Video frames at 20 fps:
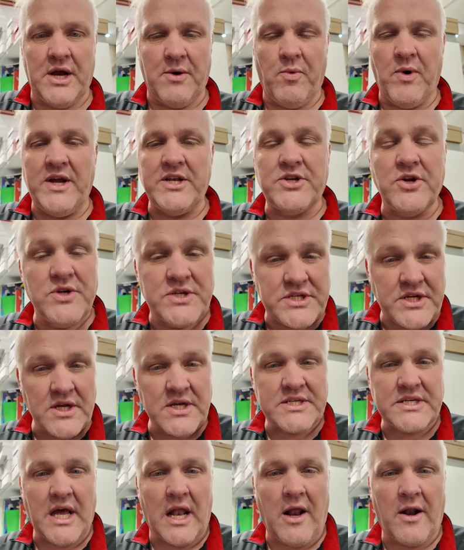We do
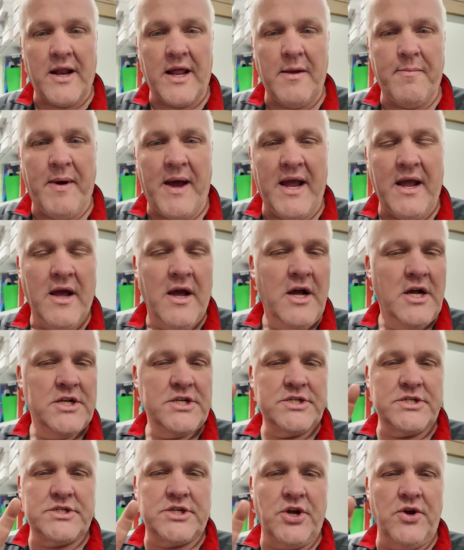still sell on eBay.
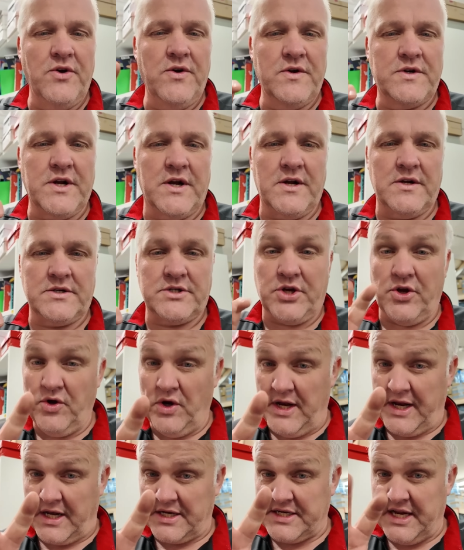Two
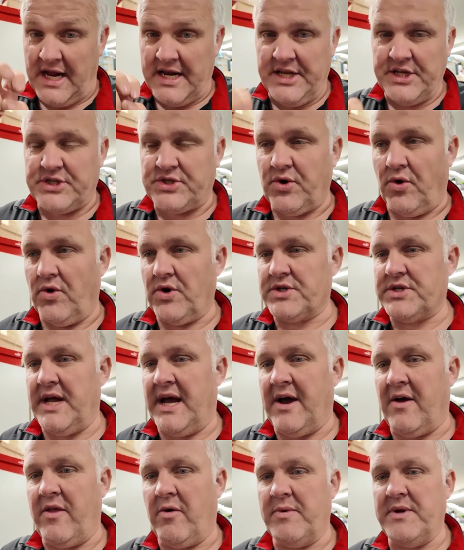little tiny stores
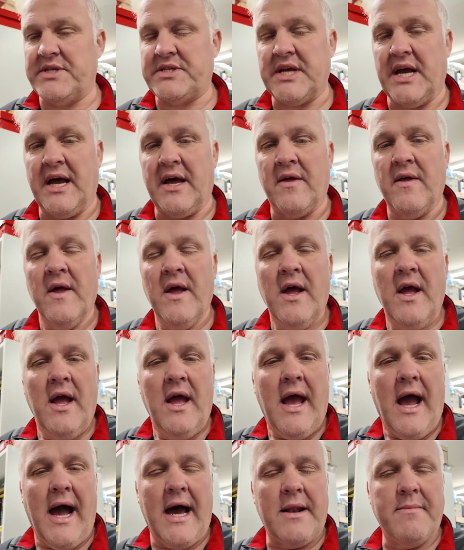now that we sell,
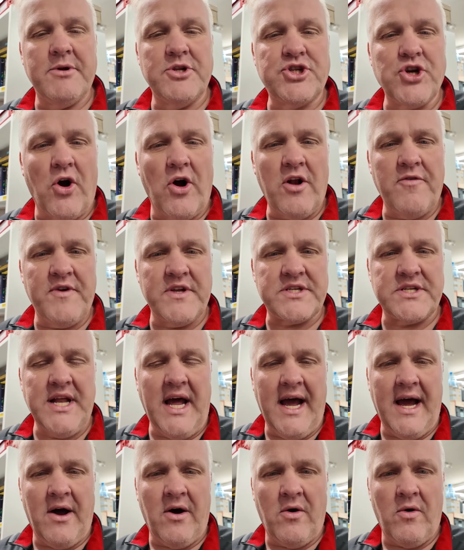and a majority of it's
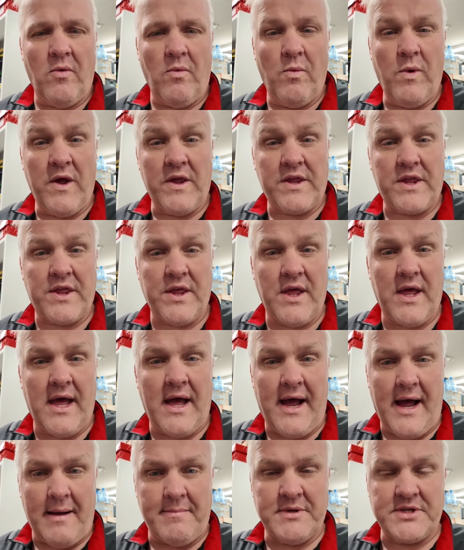now with
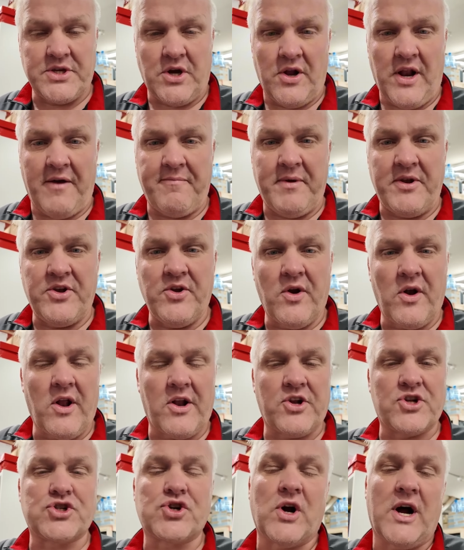Amazon. I've been doing a
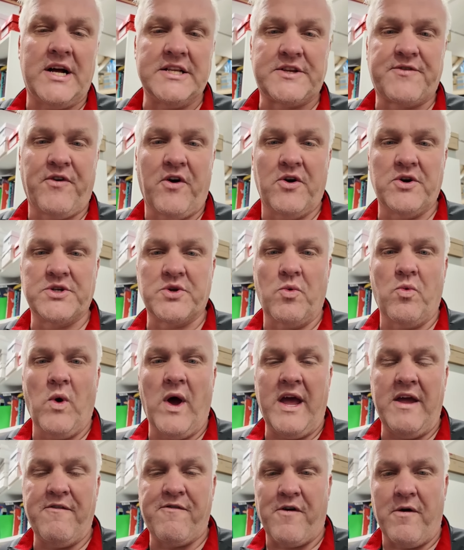lot of transfers
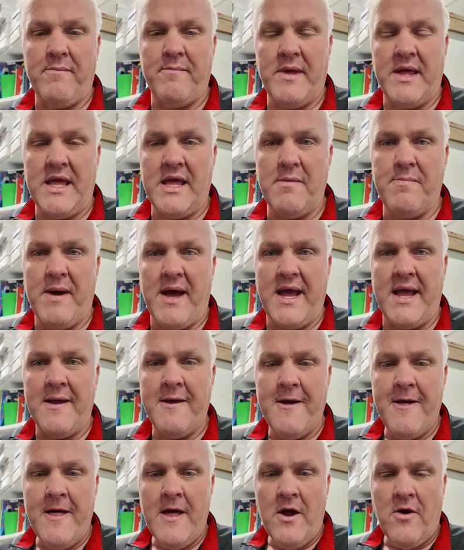away from eBay
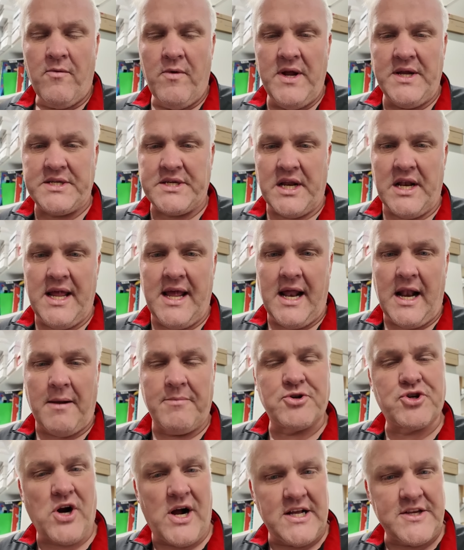recently, and
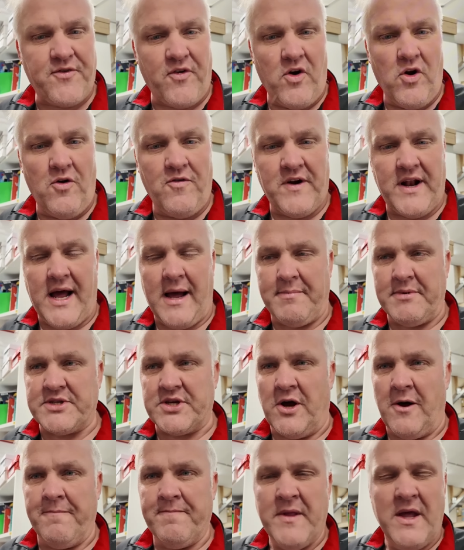I'm transferring over to
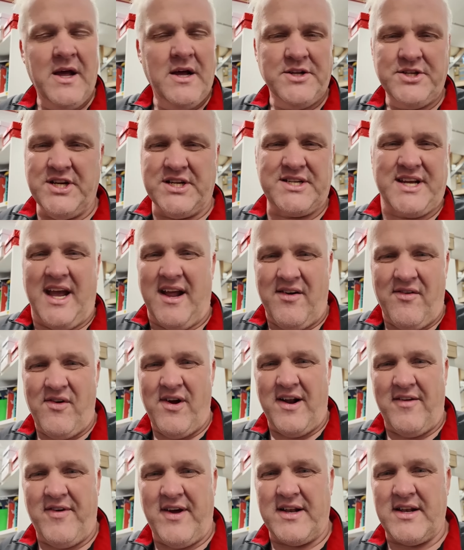Amazon, just getting
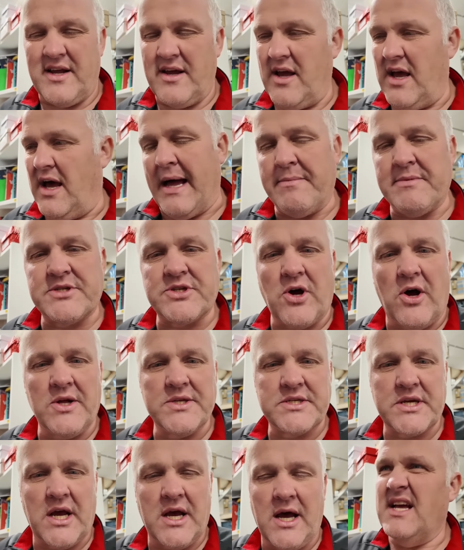rid of it.
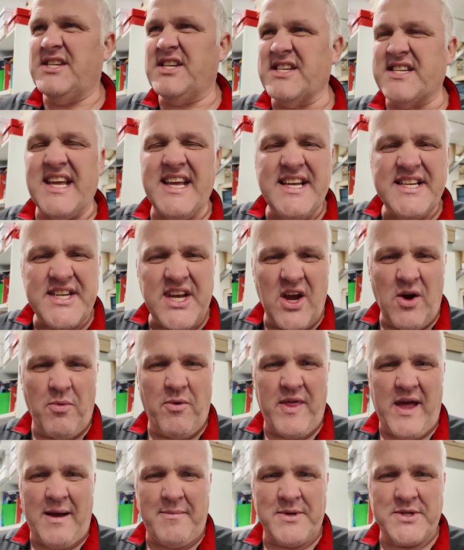Amazon's, it's just easier
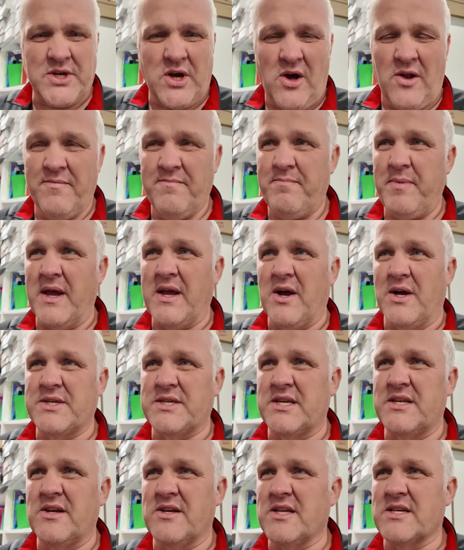with Amazon
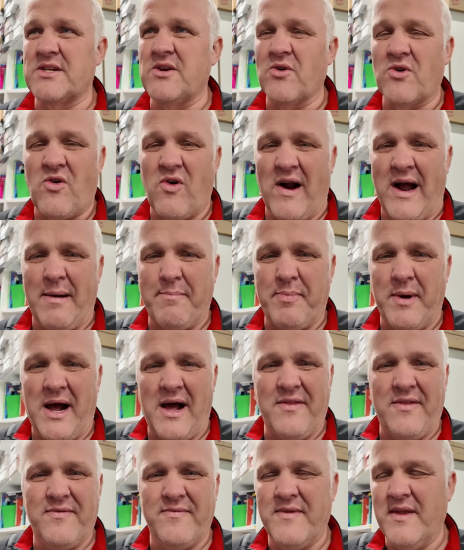because there's no crap,
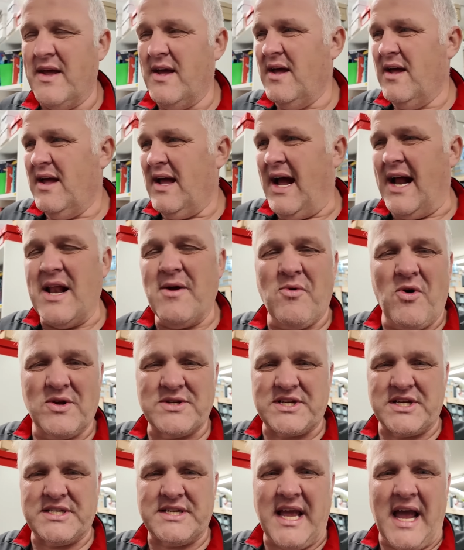and anyone
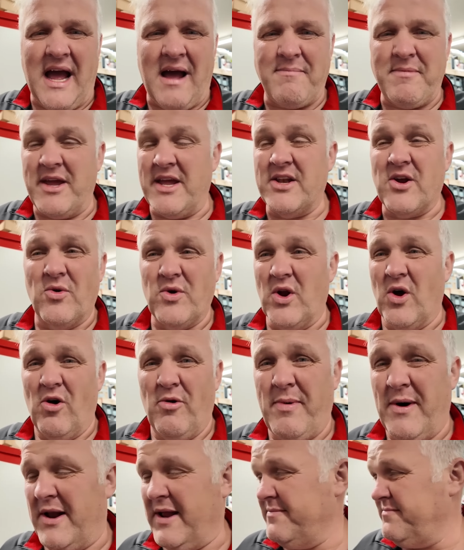wants to scam you, you don't know
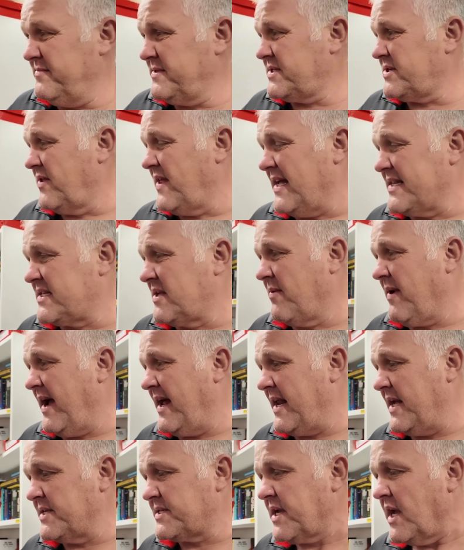about it. So that's the way
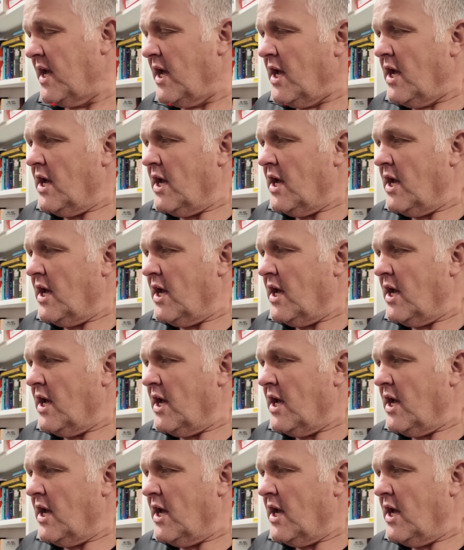it is.